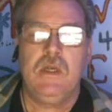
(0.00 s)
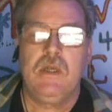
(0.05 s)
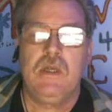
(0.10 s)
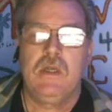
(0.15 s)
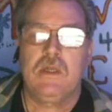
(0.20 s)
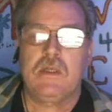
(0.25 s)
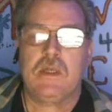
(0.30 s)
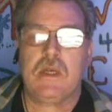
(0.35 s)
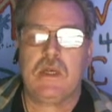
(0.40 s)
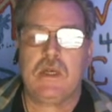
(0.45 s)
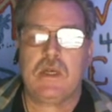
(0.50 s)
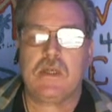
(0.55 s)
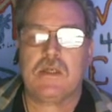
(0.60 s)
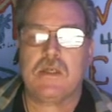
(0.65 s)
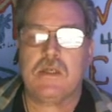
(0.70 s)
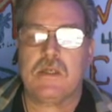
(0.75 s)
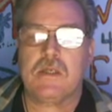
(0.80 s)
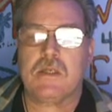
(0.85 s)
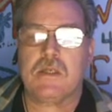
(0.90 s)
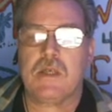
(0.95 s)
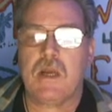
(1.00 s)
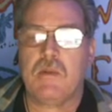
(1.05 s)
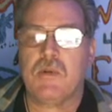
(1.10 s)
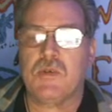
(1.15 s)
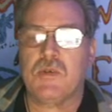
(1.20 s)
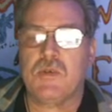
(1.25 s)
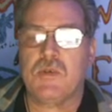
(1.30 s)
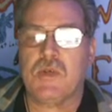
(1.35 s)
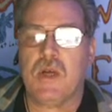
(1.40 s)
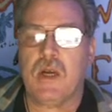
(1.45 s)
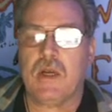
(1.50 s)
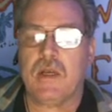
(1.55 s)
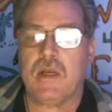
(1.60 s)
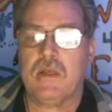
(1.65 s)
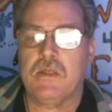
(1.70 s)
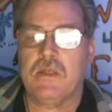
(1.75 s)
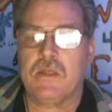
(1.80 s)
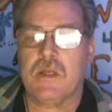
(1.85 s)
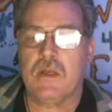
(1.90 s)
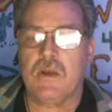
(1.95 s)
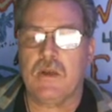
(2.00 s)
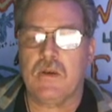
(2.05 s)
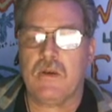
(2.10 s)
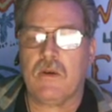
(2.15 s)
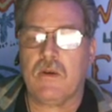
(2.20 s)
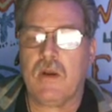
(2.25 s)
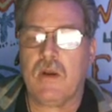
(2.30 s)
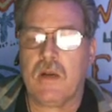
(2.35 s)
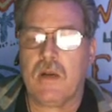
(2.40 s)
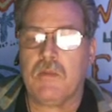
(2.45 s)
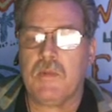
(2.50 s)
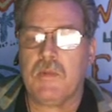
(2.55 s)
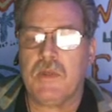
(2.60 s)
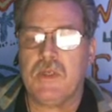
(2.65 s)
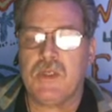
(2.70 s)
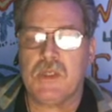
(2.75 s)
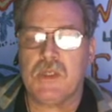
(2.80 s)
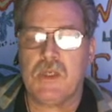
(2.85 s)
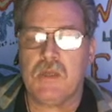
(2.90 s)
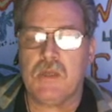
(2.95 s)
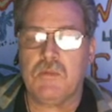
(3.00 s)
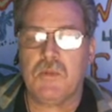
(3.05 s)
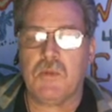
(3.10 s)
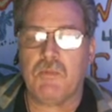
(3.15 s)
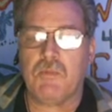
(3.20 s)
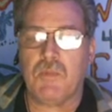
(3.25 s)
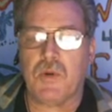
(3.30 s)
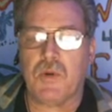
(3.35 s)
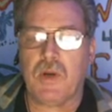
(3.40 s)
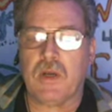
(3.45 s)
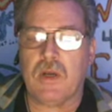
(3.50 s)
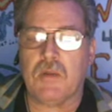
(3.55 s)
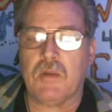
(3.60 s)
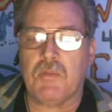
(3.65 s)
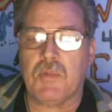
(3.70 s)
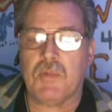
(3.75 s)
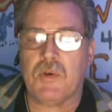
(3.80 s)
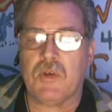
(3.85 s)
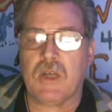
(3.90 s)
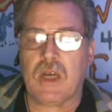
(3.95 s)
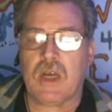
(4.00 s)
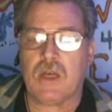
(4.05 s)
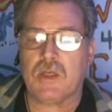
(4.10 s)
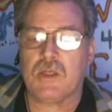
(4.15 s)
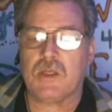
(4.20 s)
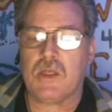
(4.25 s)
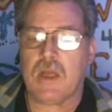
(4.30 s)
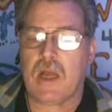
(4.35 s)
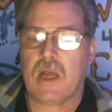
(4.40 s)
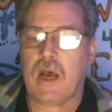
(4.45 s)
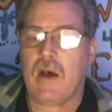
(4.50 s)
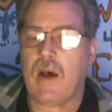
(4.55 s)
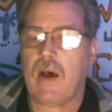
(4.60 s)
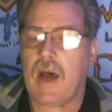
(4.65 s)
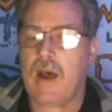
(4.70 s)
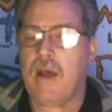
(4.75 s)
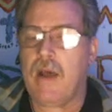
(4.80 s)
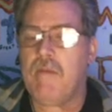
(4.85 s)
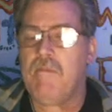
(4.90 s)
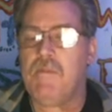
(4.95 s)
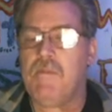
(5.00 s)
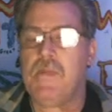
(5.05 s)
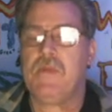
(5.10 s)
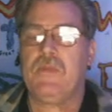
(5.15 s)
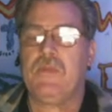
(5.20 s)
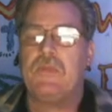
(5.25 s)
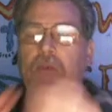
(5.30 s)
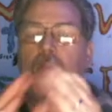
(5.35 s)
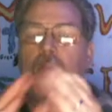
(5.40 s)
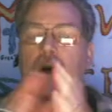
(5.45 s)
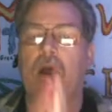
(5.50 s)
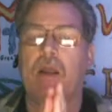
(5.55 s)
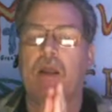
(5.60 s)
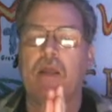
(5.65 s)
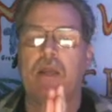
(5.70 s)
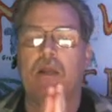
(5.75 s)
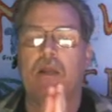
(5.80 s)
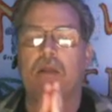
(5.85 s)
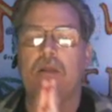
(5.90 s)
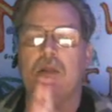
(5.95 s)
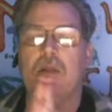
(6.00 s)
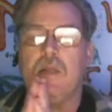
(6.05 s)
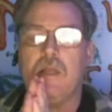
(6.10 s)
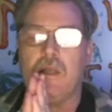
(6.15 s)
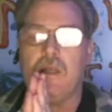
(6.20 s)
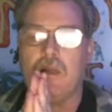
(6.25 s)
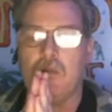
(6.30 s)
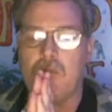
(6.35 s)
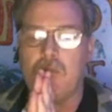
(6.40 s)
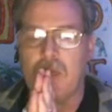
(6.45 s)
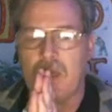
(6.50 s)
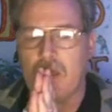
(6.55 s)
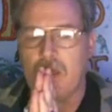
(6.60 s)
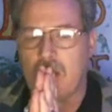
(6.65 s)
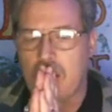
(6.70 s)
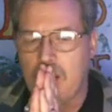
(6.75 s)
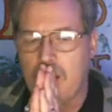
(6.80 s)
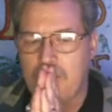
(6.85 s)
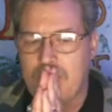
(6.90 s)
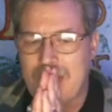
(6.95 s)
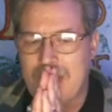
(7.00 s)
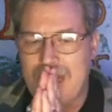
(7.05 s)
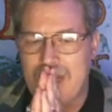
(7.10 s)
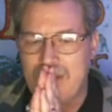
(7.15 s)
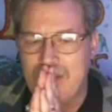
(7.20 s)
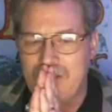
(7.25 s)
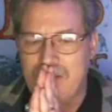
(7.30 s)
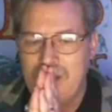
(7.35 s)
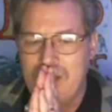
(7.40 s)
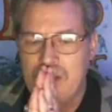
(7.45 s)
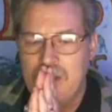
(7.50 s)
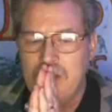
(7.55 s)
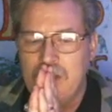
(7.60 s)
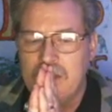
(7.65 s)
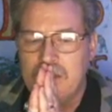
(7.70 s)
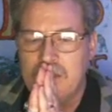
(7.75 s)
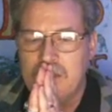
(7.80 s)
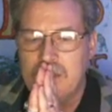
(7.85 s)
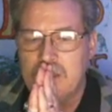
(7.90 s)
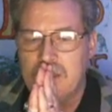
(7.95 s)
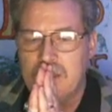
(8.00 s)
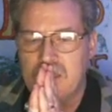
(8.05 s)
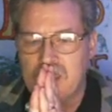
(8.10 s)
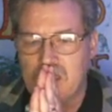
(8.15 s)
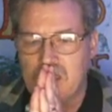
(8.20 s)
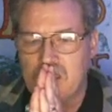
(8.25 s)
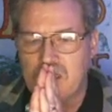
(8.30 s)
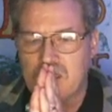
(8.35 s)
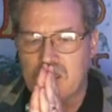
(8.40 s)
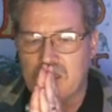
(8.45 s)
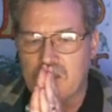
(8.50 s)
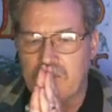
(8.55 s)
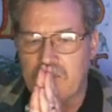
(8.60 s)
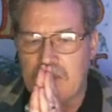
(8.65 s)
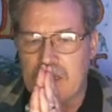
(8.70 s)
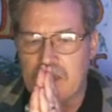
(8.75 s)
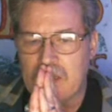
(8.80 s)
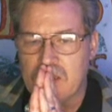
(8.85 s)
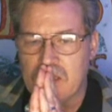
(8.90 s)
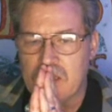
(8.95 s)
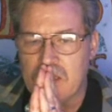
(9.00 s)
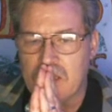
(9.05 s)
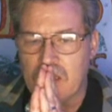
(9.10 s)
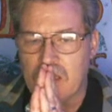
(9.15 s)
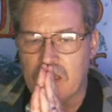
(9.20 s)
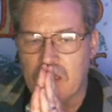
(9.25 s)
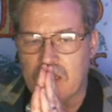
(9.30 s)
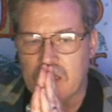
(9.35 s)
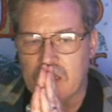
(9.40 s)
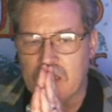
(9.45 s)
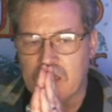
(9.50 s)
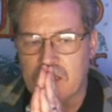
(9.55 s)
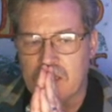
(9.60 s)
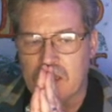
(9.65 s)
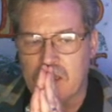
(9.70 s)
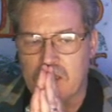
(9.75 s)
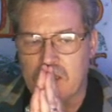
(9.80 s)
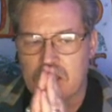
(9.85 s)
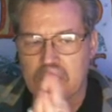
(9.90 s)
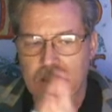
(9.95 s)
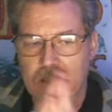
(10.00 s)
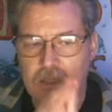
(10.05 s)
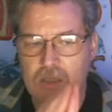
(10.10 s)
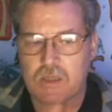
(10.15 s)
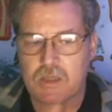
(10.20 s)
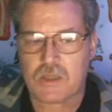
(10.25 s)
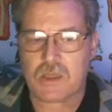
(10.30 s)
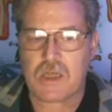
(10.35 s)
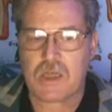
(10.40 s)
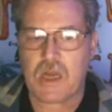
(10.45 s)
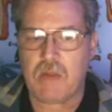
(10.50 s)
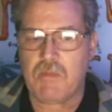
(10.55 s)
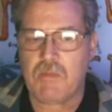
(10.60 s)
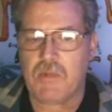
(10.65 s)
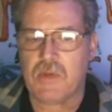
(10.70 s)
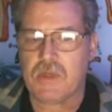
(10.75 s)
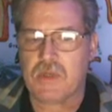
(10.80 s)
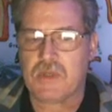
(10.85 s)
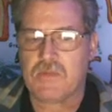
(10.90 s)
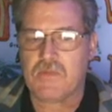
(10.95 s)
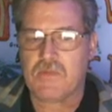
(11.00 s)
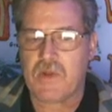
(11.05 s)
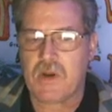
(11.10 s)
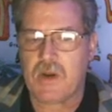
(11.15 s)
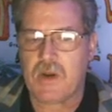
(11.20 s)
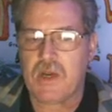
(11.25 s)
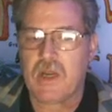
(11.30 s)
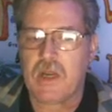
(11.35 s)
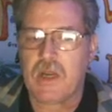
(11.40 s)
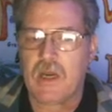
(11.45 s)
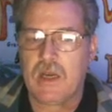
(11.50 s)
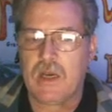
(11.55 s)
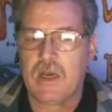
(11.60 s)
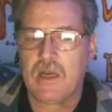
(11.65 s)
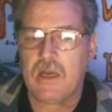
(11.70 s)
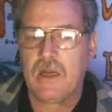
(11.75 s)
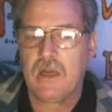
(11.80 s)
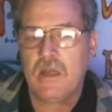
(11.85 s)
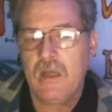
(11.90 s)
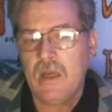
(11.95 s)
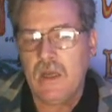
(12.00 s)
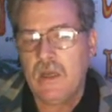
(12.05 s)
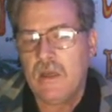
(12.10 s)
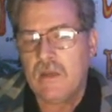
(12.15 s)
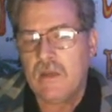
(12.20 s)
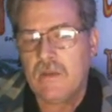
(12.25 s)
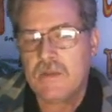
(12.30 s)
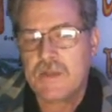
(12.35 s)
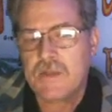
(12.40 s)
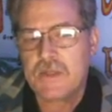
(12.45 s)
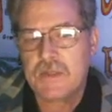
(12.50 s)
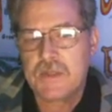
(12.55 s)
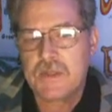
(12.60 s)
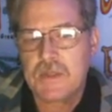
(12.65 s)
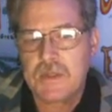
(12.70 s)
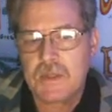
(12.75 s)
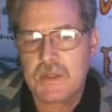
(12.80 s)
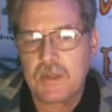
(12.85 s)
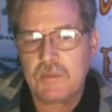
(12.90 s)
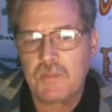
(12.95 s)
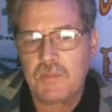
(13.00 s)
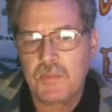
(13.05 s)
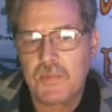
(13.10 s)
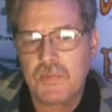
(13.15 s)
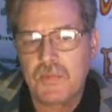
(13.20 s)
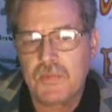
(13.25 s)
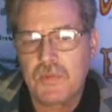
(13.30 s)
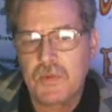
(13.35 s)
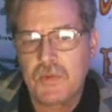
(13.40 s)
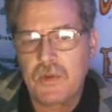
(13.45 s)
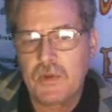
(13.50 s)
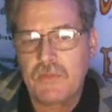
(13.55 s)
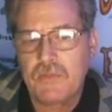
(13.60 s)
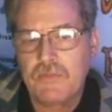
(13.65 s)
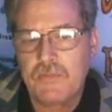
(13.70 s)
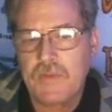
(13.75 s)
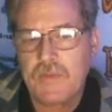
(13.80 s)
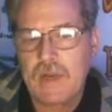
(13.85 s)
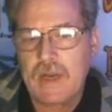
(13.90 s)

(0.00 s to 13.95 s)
Tesla Cybertruck is incredibly cheap to bring to production. Now, I've been talking a little bit about the genius of engineering of this. So this shape looks very kind of simplified